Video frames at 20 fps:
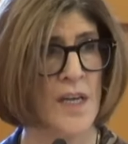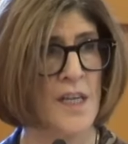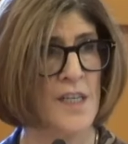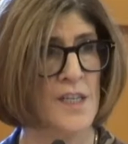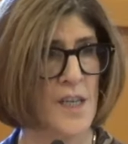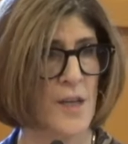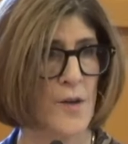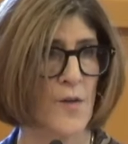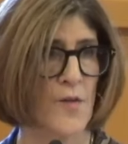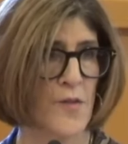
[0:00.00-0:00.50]

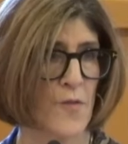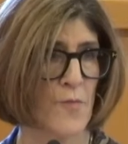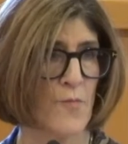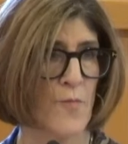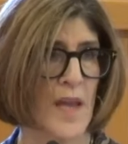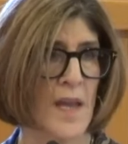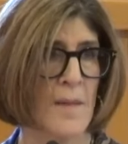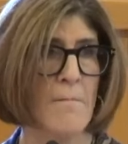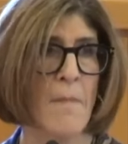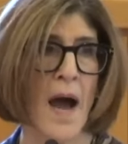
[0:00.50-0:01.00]
Tier
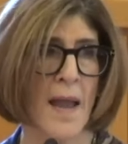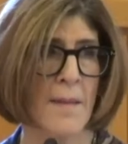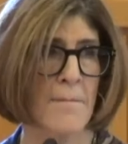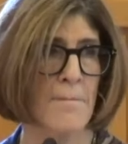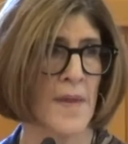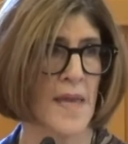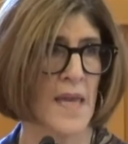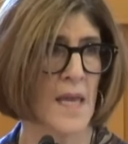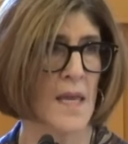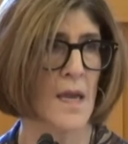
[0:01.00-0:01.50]
three might
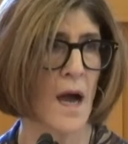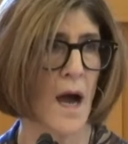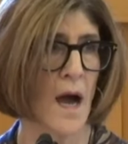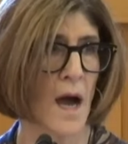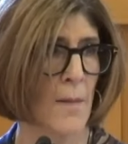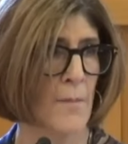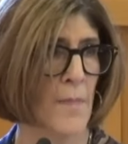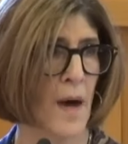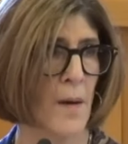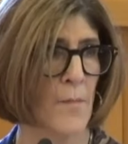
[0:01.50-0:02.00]
be
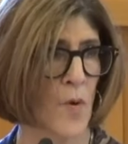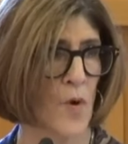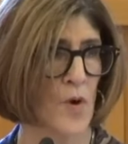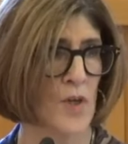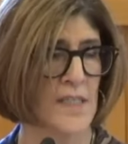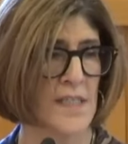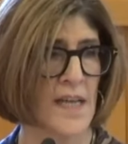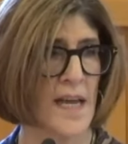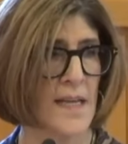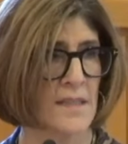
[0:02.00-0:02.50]
um, a more
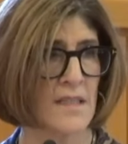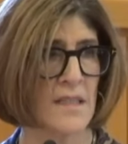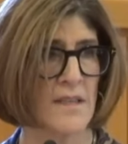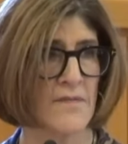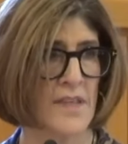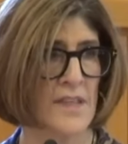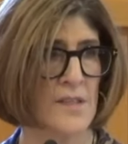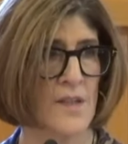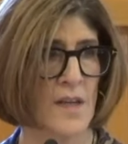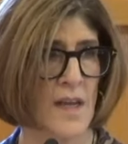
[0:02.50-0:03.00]
intensive
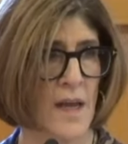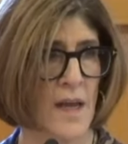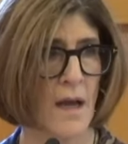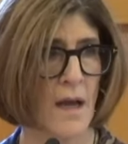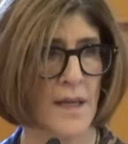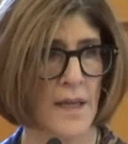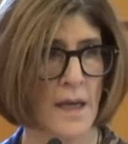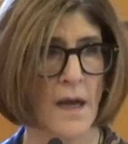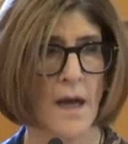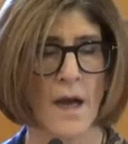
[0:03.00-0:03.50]
in
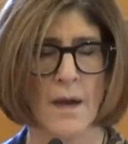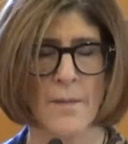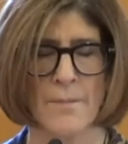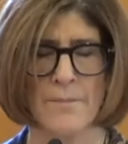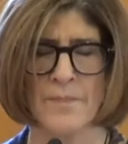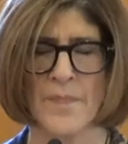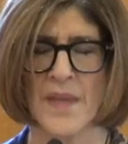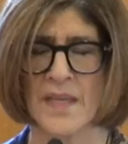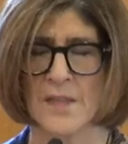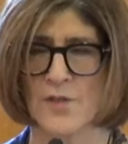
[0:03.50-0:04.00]

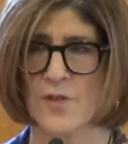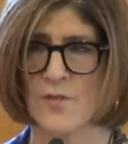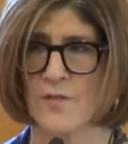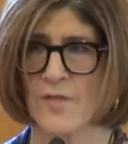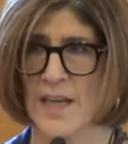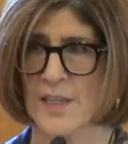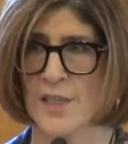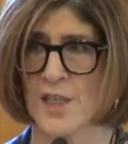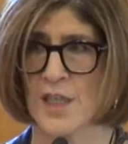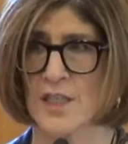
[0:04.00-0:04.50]
um,
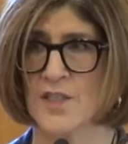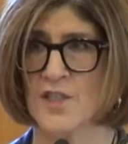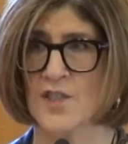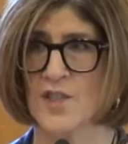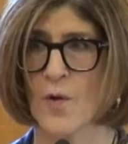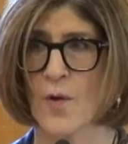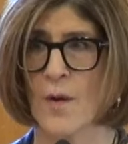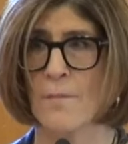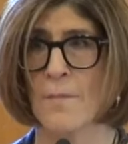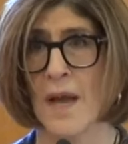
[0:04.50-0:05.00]
intervention.
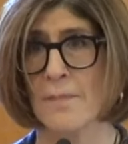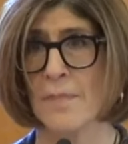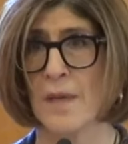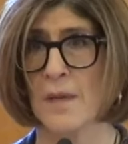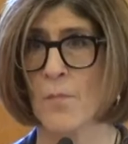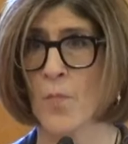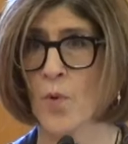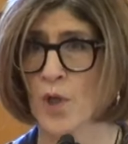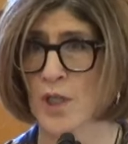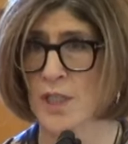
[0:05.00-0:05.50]
So it might be
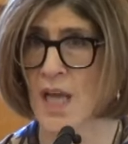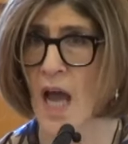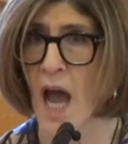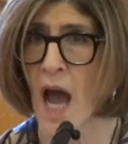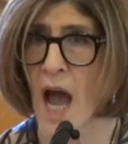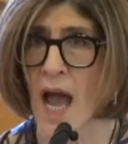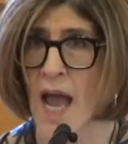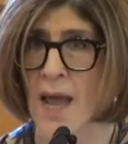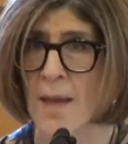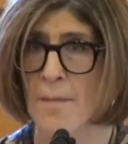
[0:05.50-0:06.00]
more
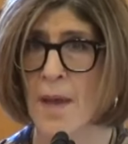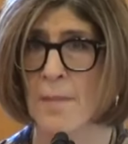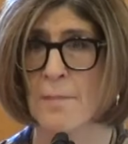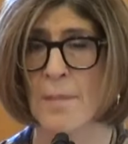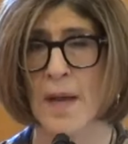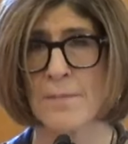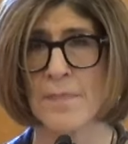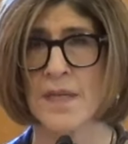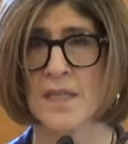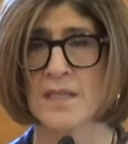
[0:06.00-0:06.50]
time, it
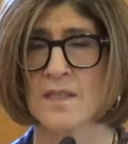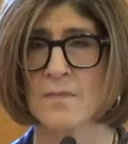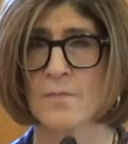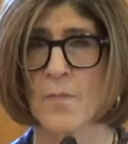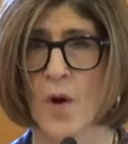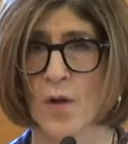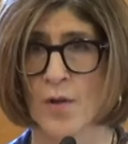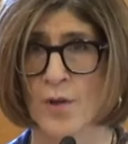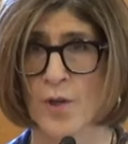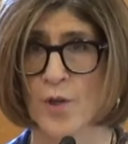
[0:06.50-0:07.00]
might be a
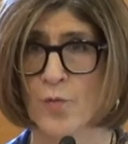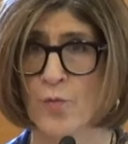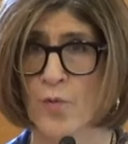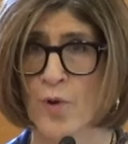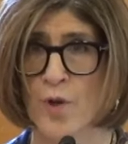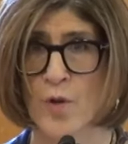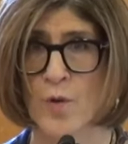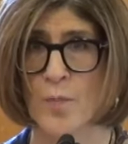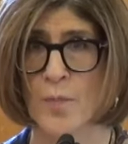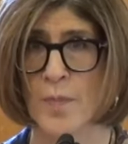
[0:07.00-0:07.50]
smaller
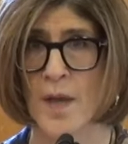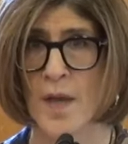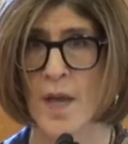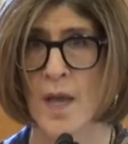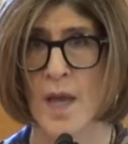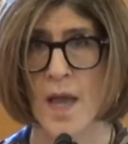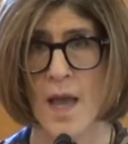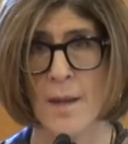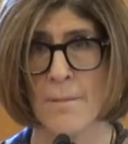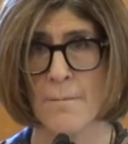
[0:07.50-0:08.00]
group,
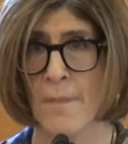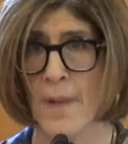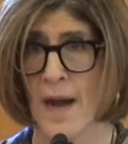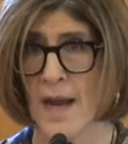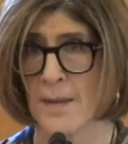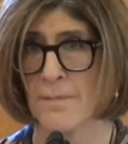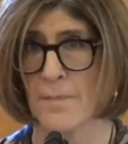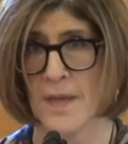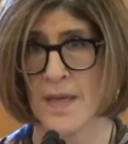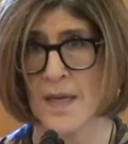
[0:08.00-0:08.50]
it
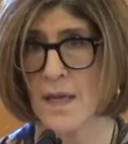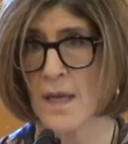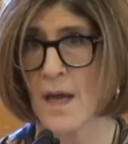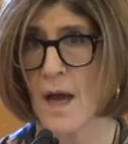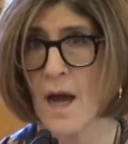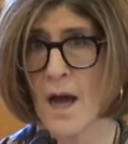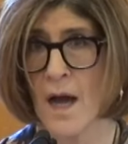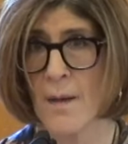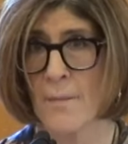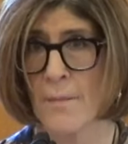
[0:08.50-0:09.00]
might be
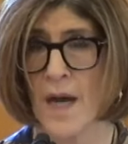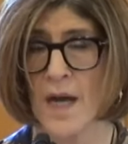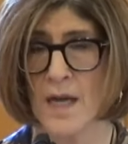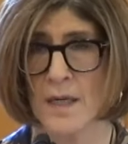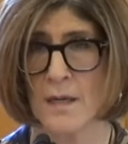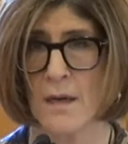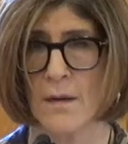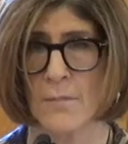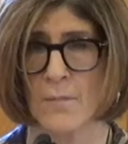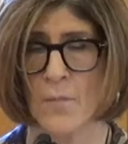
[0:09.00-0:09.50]
um,
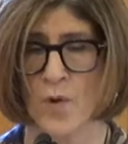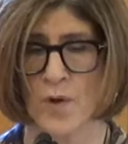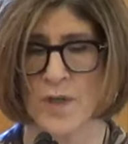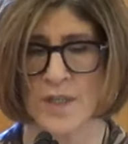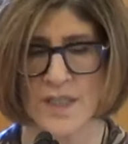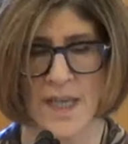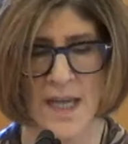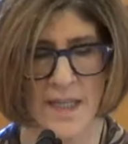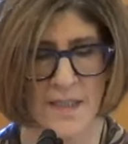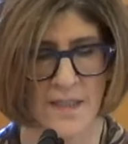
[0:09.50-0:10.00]
a more
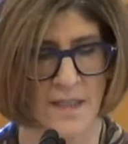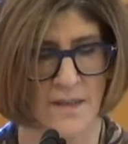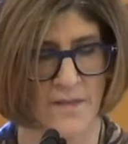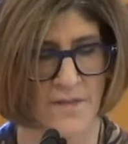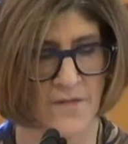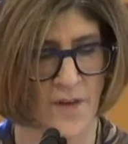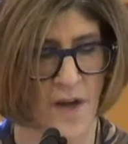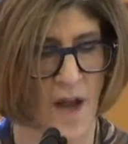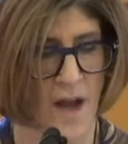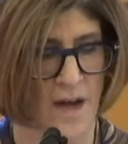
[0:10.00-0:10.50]

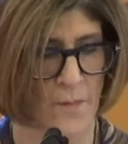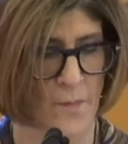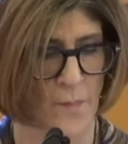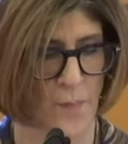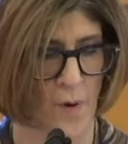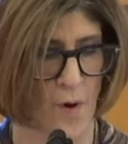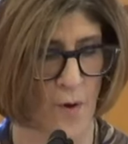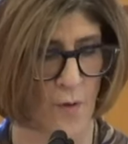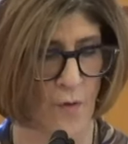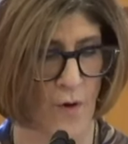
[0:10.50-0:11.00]
intensive kind of
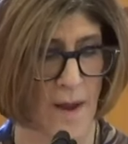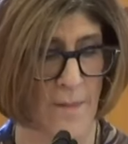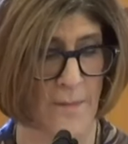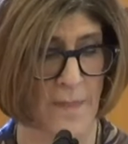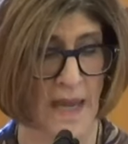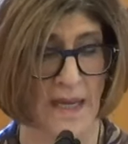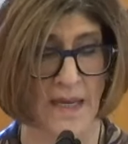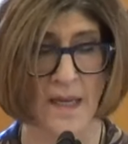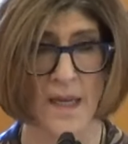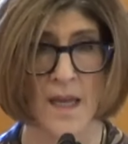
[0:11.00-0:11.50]

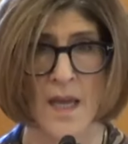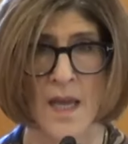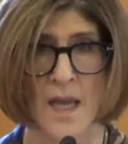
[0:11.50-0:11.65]
programming.